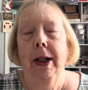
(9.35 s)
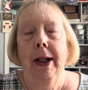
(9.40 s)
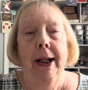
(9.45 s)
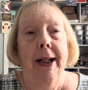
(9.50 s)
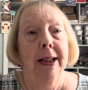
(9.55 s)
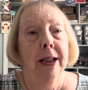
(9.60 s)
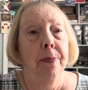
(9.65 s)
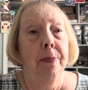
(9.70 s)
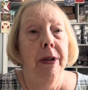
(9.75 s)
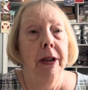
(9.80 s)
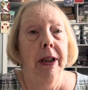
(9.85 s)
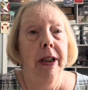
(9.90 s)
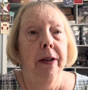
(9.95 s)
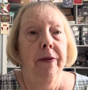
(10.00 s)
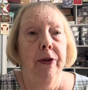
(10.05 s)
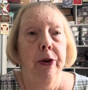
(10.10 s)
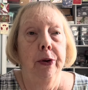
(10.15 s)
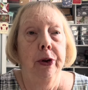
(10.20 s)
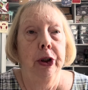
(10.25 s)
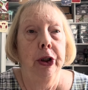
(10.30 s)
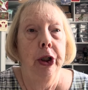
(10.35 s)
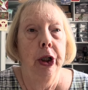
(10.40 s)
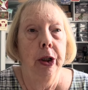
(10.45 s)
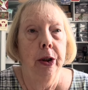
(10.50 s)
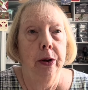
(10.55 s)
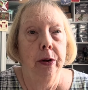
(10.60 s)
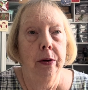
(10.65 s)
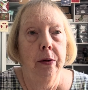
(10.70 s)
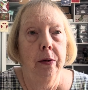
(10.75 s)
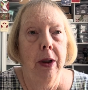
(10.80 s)
As many of you
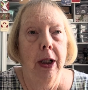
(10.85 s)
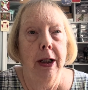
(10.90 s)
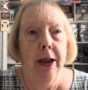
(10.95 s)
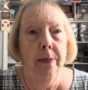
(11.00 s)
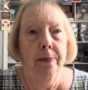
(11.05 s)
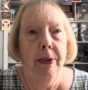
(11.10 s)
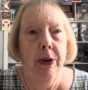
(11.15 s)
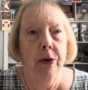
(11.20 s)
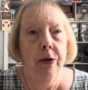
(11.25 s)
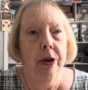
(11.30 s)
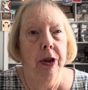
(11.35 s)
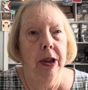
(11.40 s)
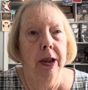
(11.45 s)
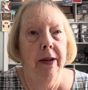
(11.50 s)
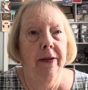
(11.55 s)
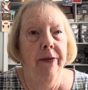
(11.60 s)
know, I posted